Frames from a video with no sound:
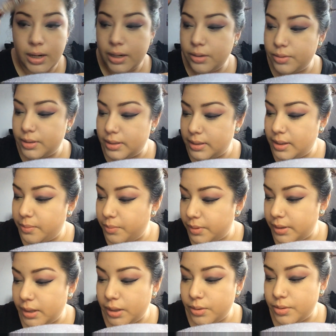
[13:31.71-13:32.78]
I used the same one
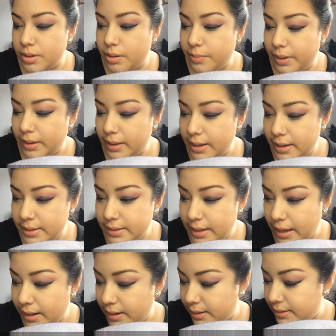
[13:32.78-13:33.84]
that I used on my lids,
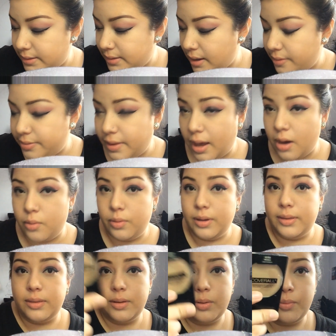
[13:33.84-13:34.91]
and I set that
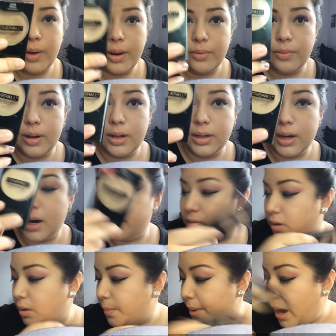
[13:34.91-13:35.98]
with the Wet n Wild
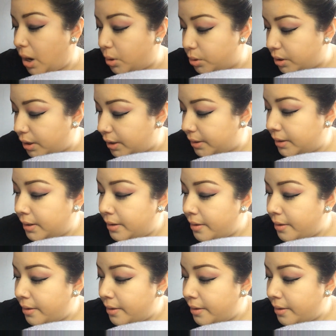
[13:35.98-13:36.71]
Coverall powder.